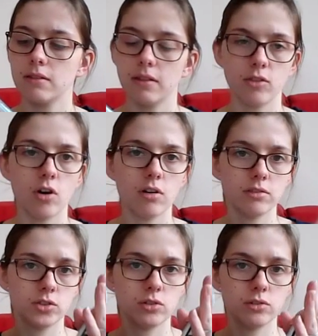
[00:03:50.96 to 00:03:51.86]
they've got
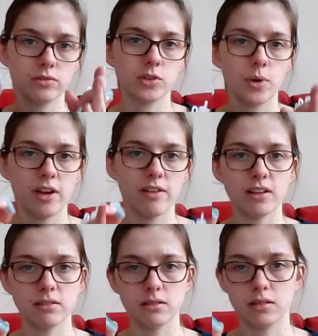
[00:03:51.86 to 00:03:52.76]
sort of square
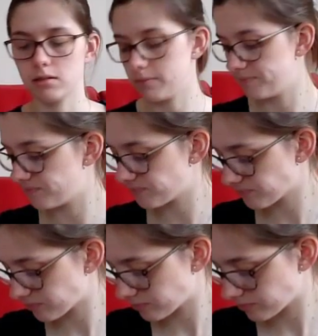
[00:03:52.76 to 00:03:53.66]

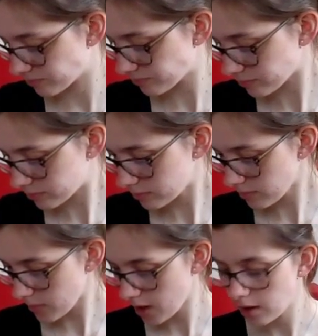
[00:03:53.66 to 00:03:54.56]
ends,
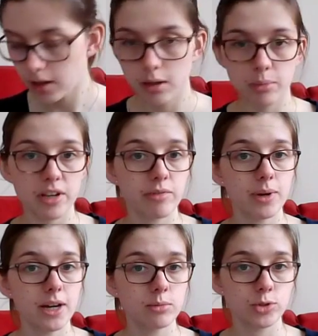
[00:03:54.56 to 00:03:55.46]
but never
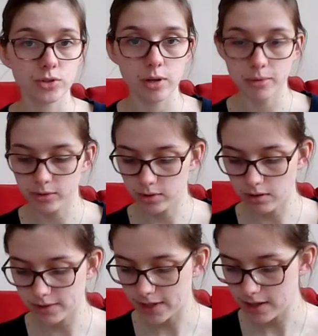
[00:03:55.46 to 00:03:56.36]
mind, I'm sure nobody will
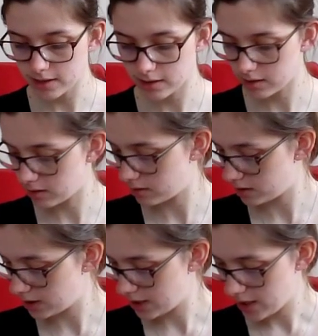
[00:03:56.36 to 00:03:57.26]
notice.
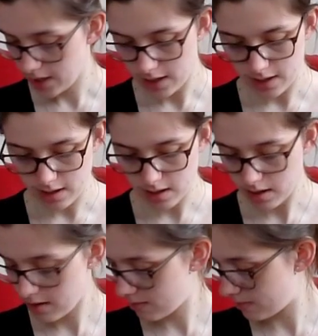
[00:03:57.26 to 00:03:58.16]

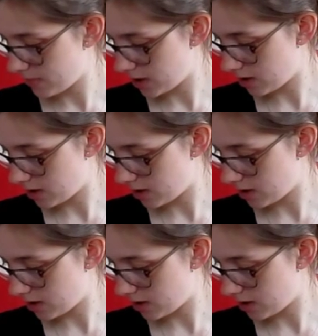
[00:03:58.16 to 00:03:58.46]
In